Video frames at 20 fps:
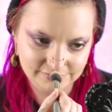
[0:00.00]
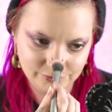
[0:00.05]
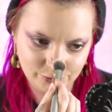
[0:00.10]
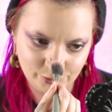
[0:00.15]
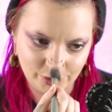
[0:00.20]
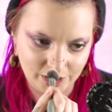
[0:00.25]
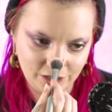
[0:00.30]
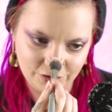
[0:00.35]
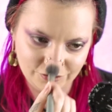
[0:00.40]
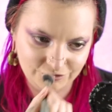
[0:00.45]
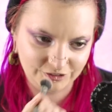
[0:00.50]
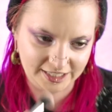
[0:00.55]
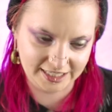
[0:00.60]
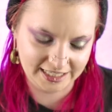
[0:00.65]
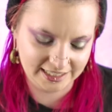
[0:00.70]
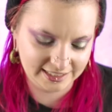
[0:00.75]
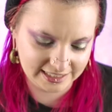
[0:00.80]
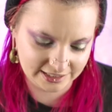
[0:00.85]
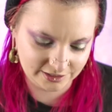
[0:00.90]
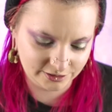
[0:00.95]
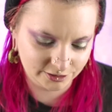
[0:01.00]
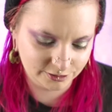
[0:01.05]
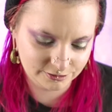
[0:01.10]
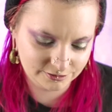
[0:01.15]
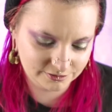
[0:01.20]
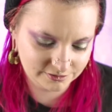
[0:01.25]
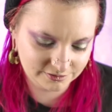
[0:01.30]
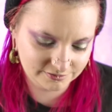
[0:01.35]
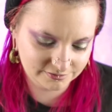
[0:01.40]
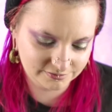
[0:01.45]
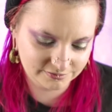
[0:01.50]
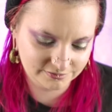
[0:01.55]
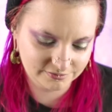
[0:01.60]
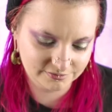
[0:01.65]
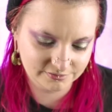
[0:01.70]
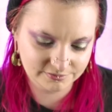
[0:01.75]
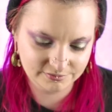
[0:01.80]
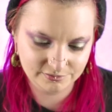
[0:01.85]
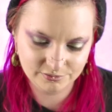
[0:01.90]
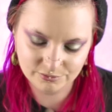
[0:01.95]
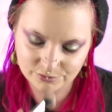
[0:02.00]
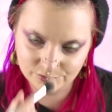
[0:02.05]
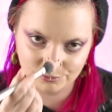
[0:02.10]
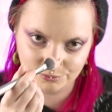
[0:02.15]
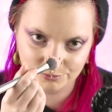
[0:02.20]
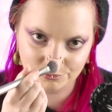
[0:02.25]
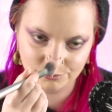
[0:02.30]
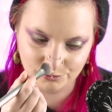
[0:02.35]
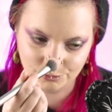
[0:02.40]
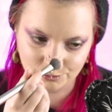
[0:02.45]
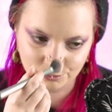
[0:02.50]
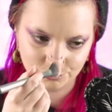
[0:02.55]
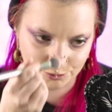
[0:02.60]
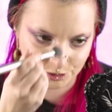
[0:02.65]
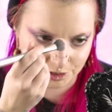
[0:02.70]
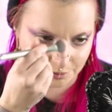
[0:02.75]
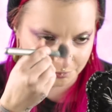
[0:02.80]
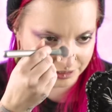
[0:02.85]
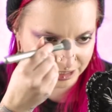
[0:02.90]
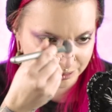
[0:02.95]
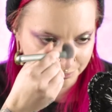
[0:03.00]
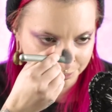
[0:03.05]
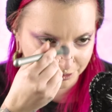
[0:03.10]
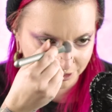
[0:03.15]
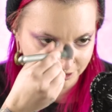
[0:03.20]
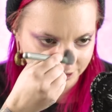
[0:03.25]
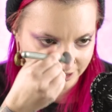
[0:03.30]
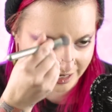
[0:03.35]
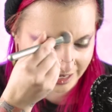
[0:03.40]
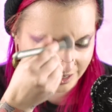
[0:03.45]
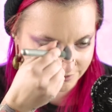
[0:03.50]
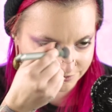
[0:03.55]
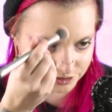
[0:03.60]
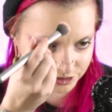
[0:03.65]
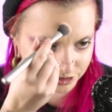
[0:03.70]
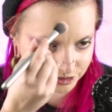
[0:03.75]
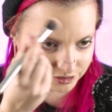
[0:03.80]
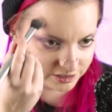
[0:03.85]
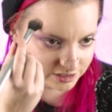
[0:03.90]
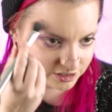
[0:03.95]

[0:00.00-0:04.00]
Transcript: when you find out what people are after,